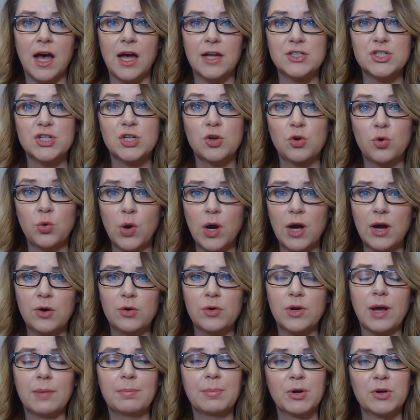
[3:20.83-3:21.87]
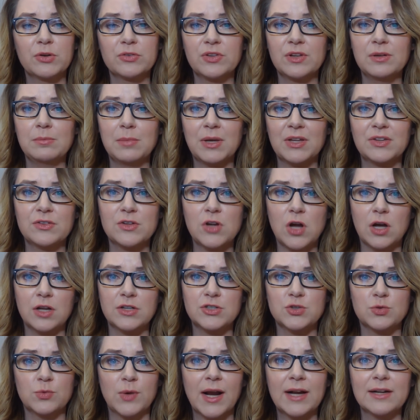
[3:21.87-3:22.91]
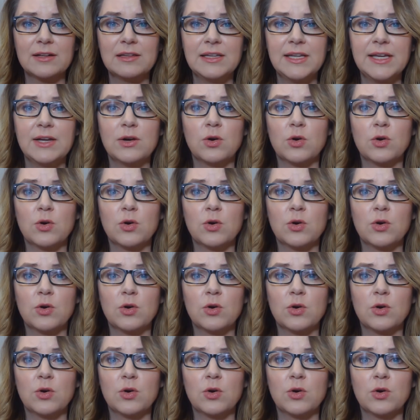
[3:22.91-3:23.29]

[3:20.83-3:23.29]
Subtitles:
to quote, "A person must not directly